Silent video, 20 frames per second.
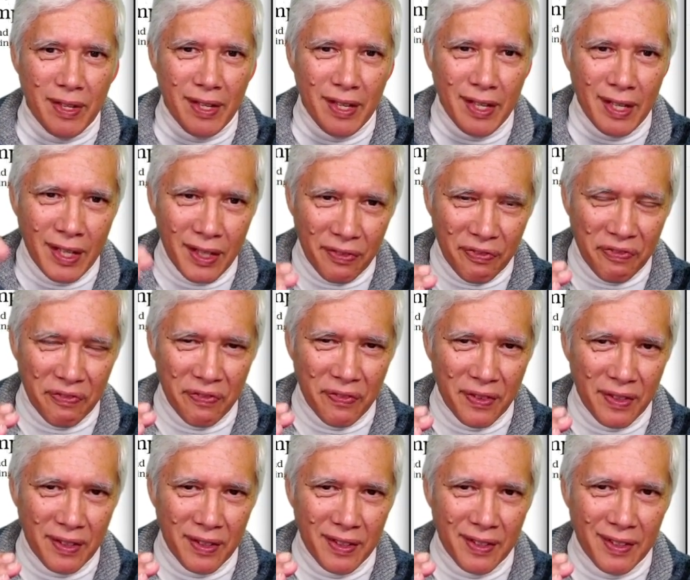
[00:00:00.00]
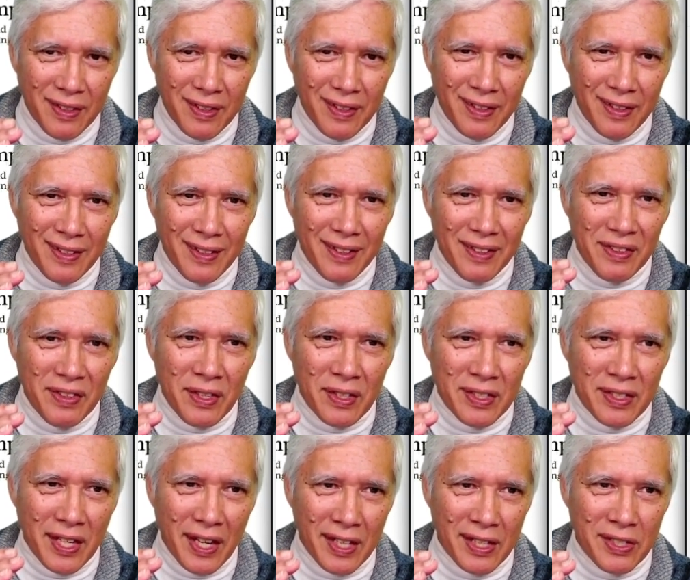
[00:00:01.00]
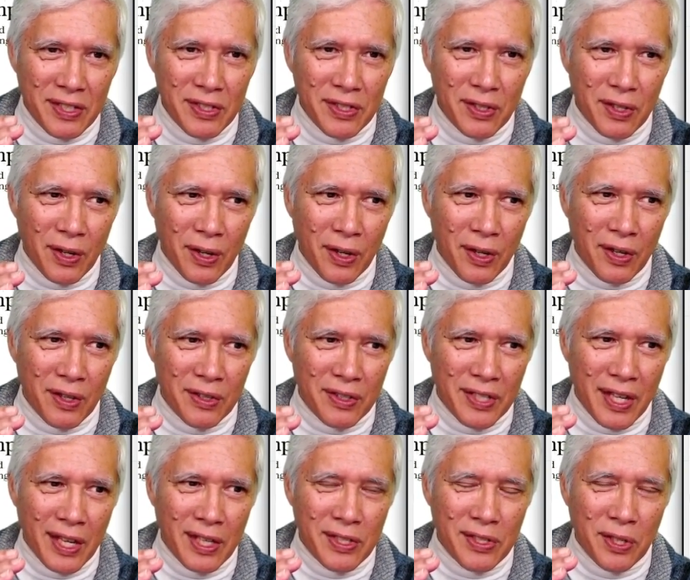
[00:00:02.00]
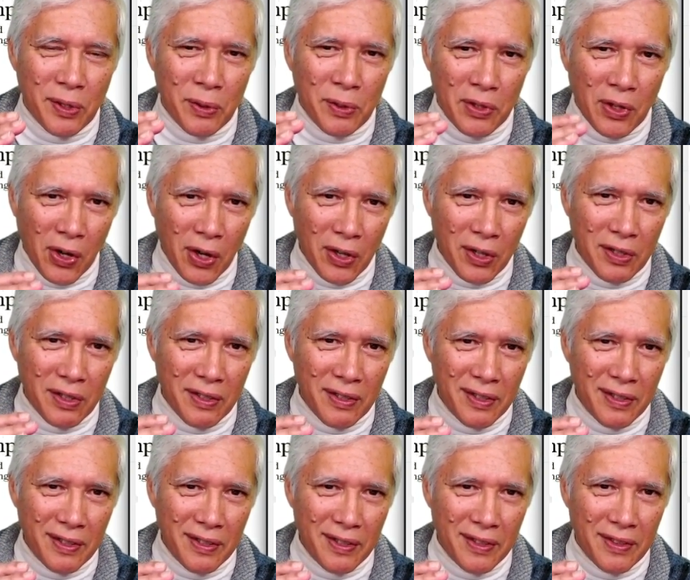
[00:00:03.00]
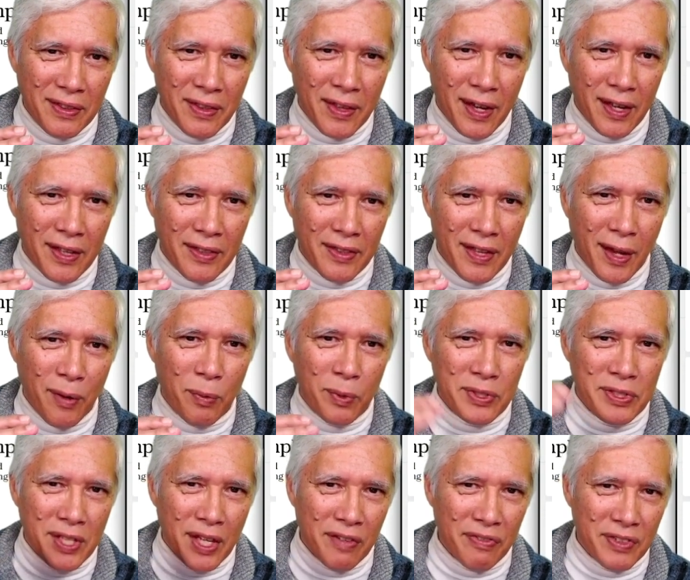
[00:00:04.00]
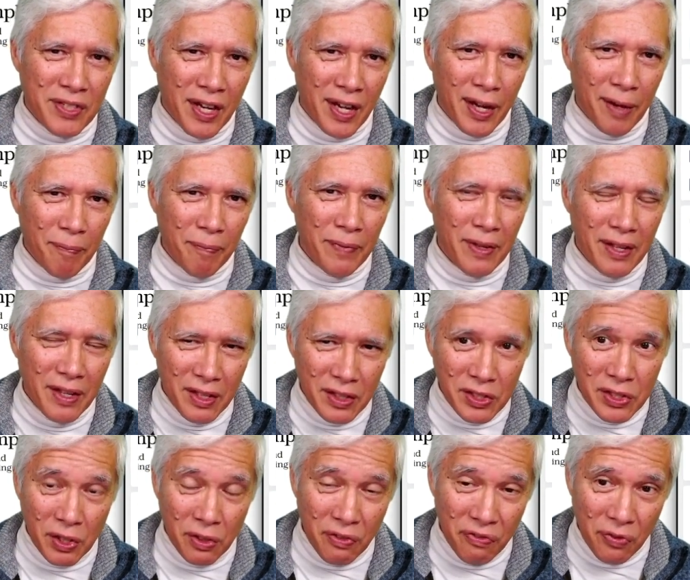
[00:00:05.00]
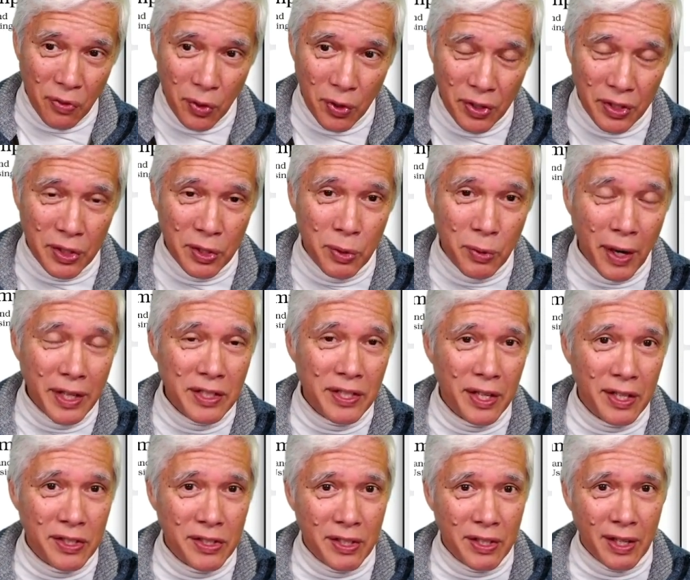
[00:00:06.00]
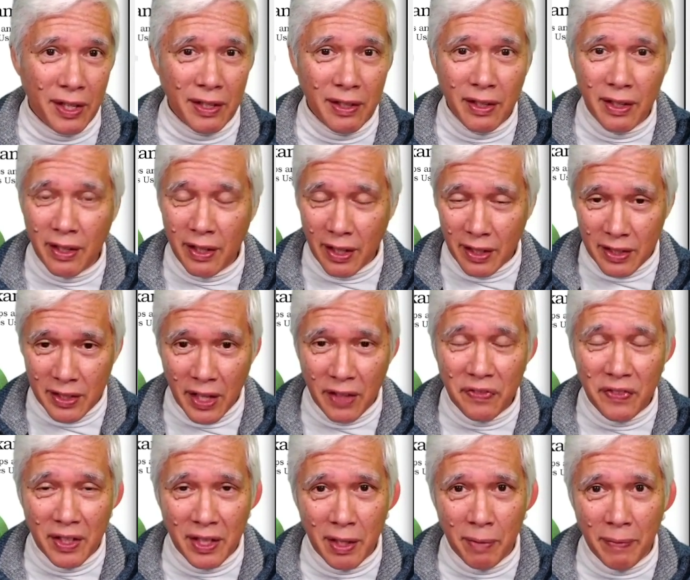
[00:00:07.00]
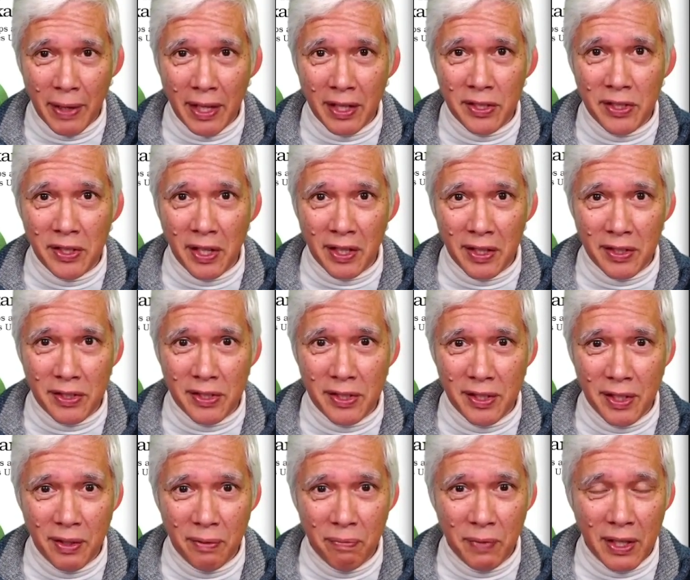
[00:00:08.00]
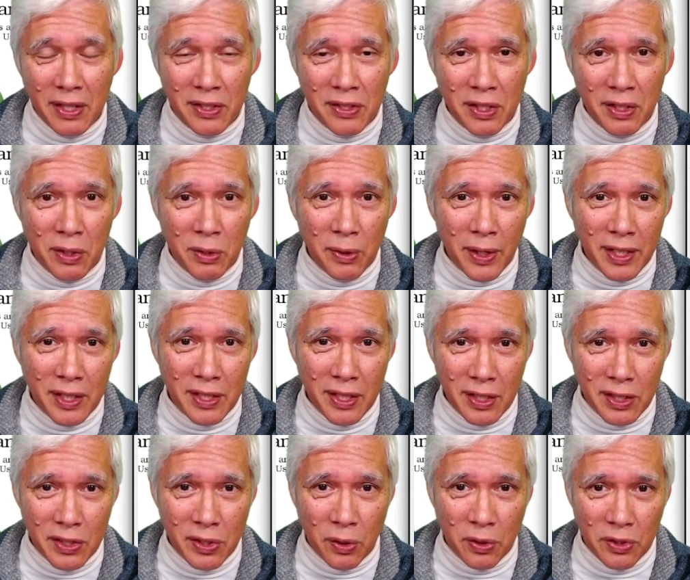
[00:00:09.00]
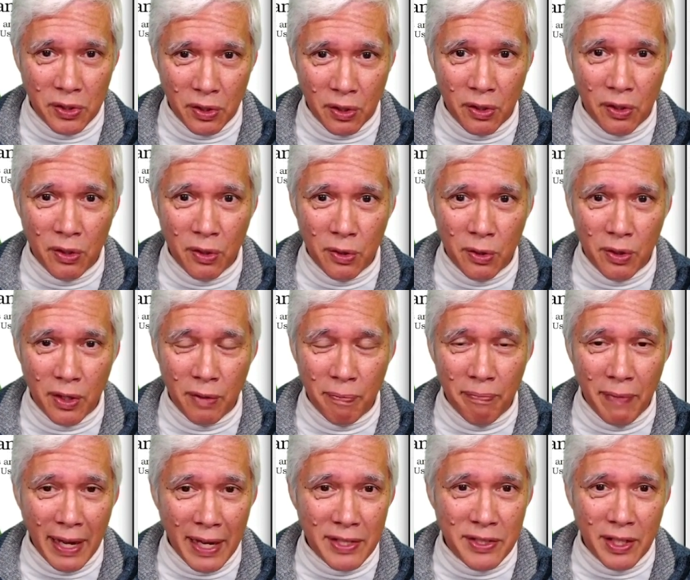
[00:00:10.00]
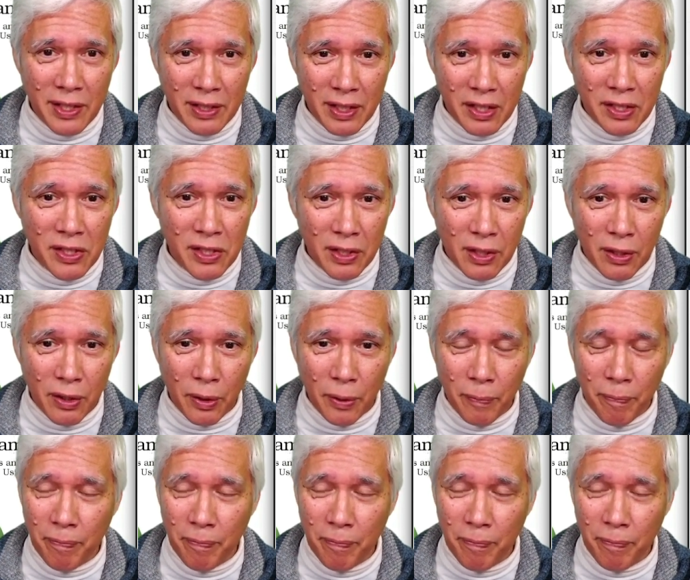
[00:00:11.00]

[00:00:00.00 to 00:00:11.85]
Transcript: if the tests take so long that will save time. So for UI testing, it definitely makes sense because UI tests are so amazingly slow.